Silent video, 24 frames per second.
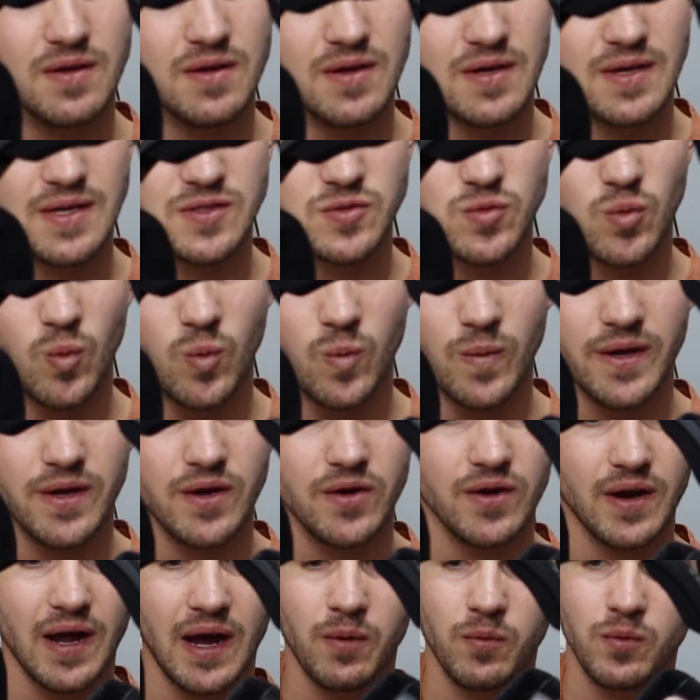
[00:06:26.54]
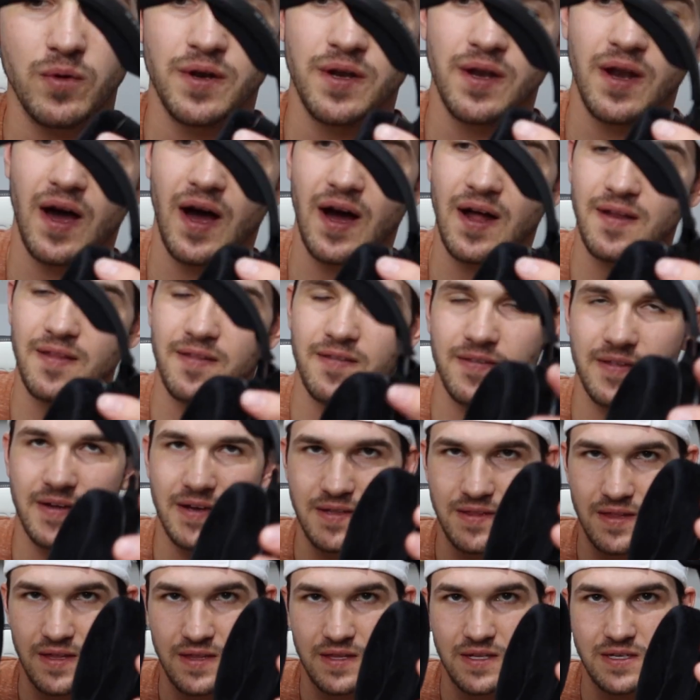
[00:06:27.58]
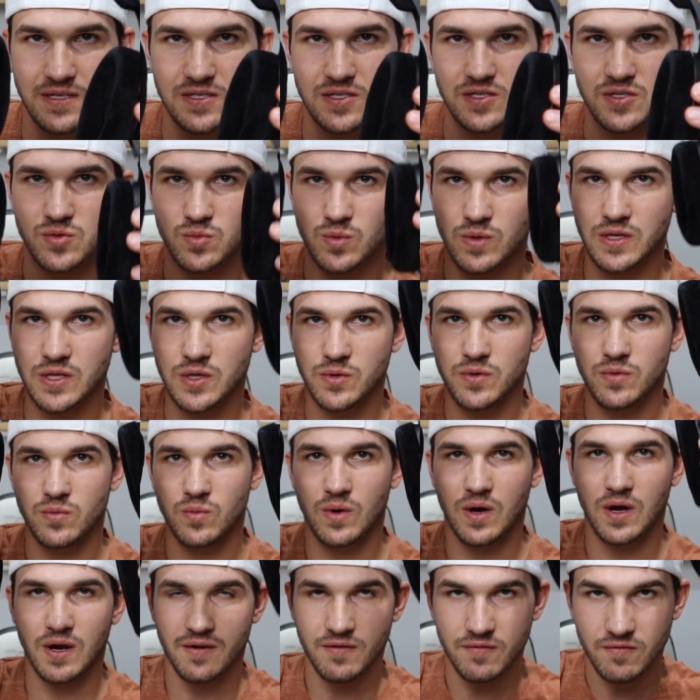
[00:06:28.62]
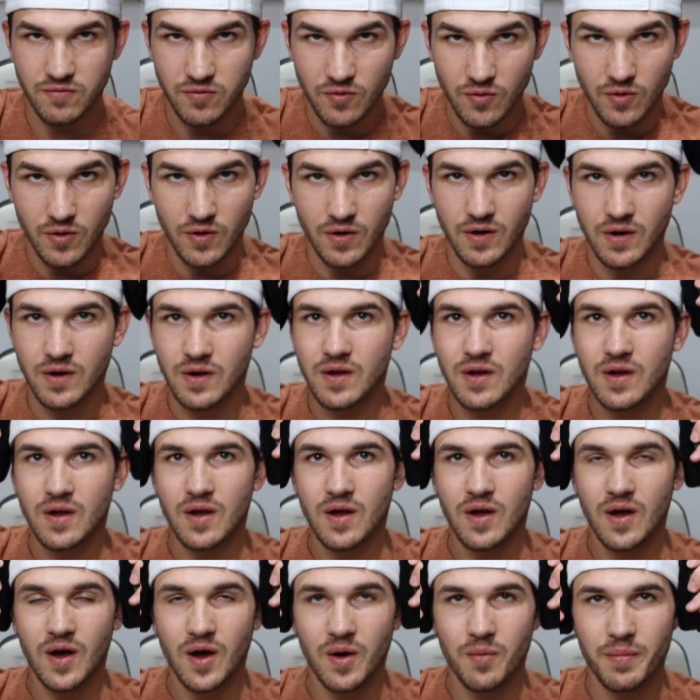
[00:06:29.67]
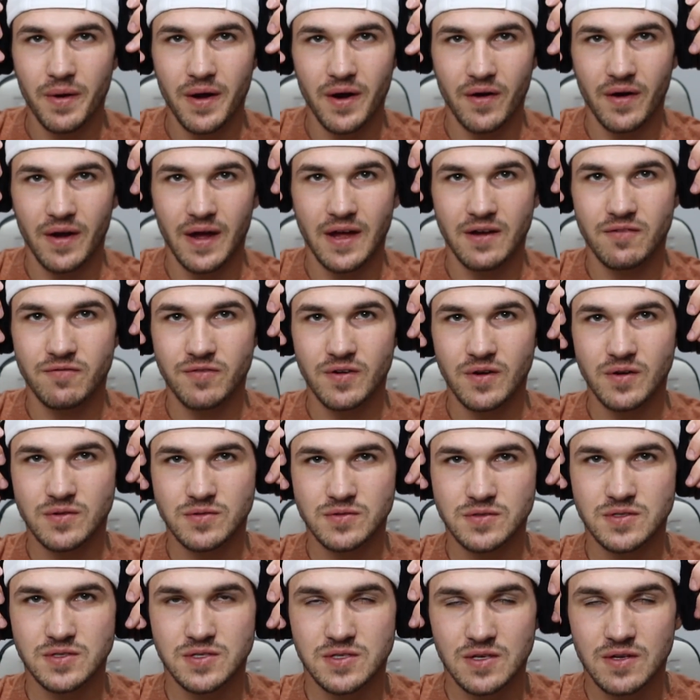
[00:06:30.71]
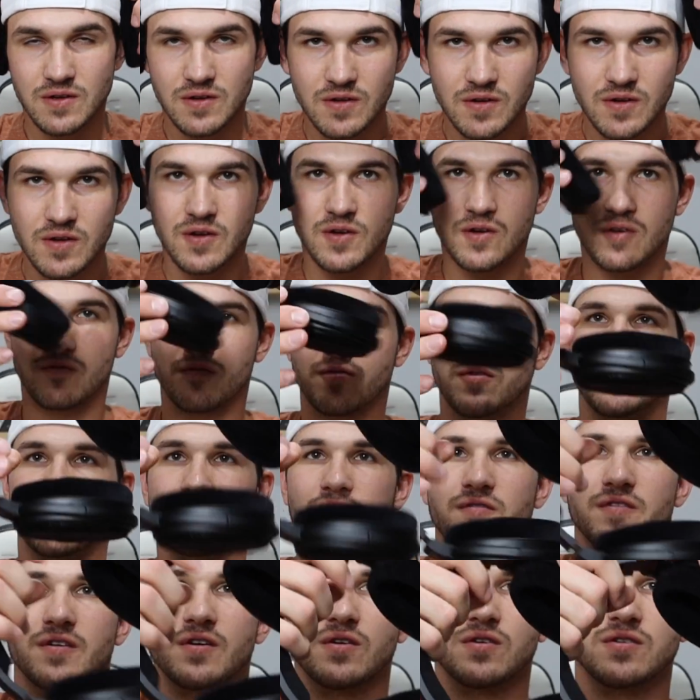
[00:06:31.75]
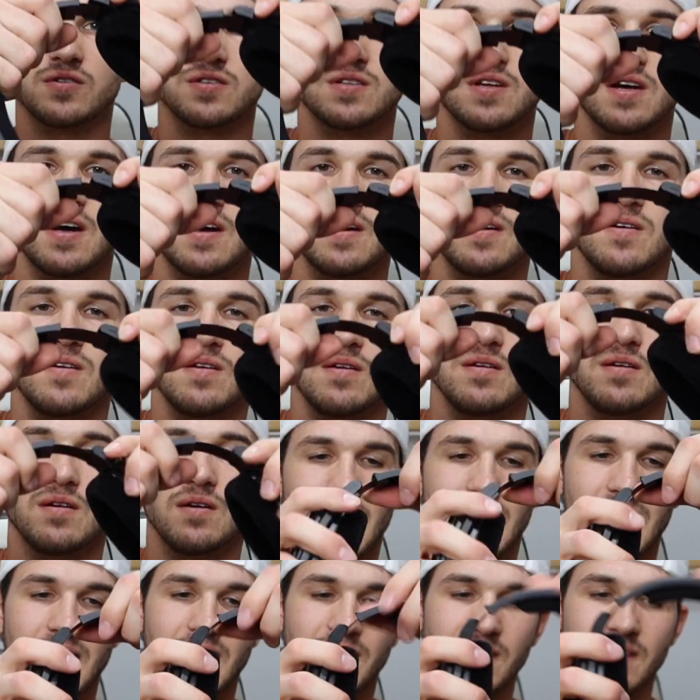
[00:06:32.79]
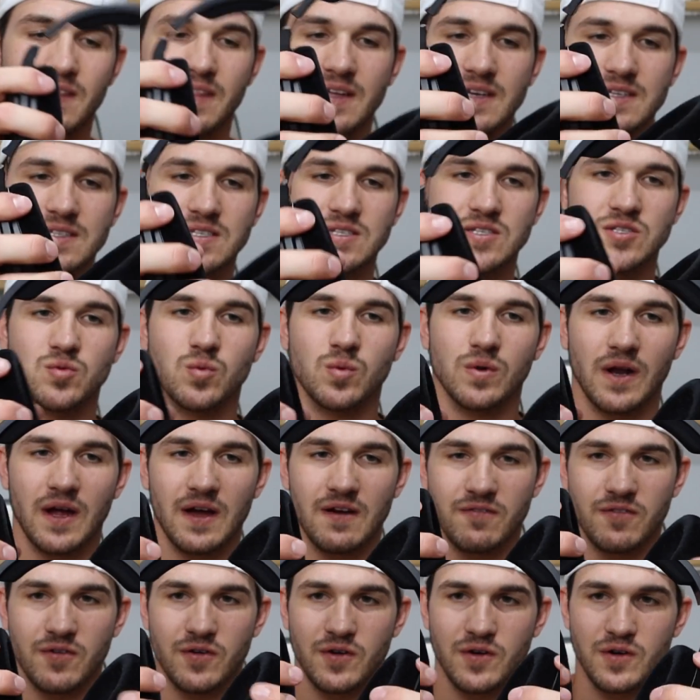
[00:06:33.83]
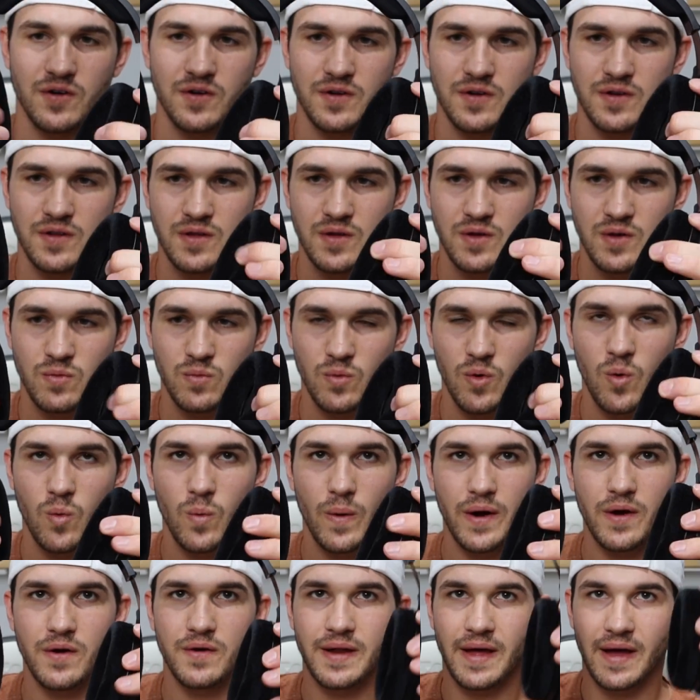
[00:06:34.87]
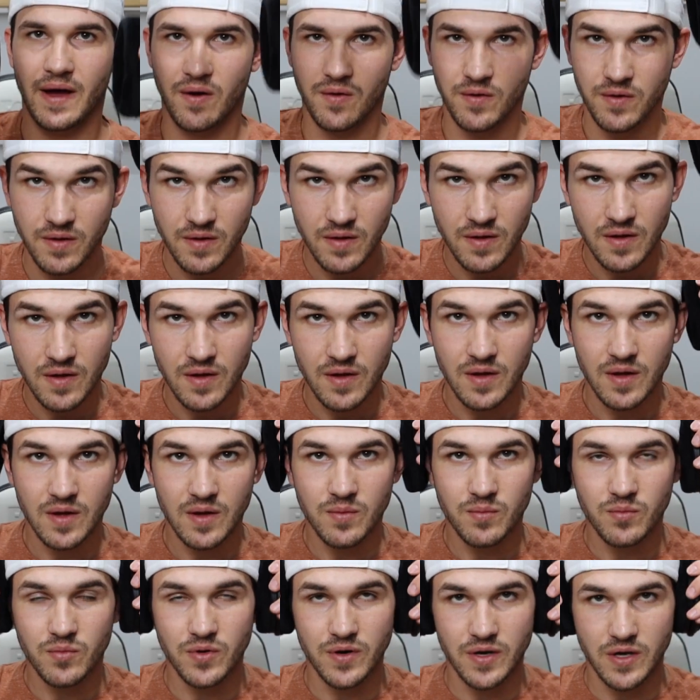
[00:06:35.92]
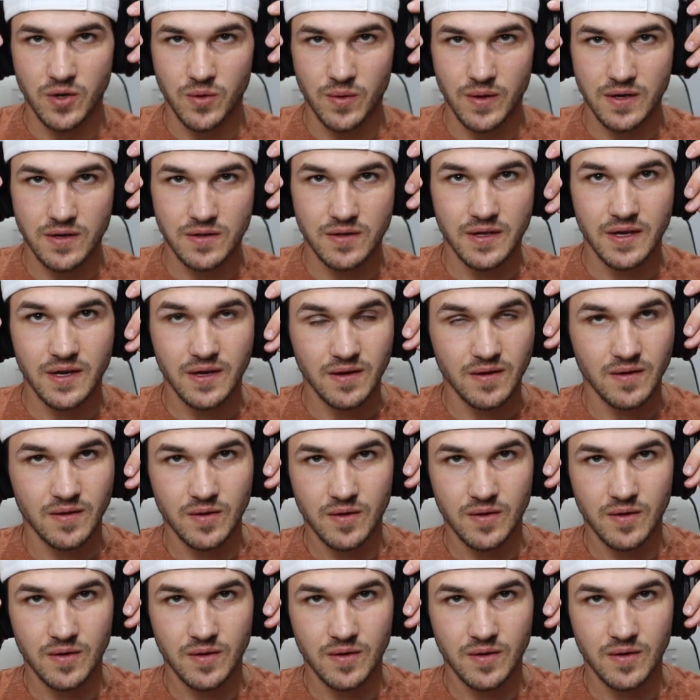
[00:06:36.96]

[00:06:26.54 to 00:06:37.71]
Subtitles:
It's weird. I would not think that this is what you would want for a pair of headphones for the feel style. And this is what I've heard will wear down pretty quickly.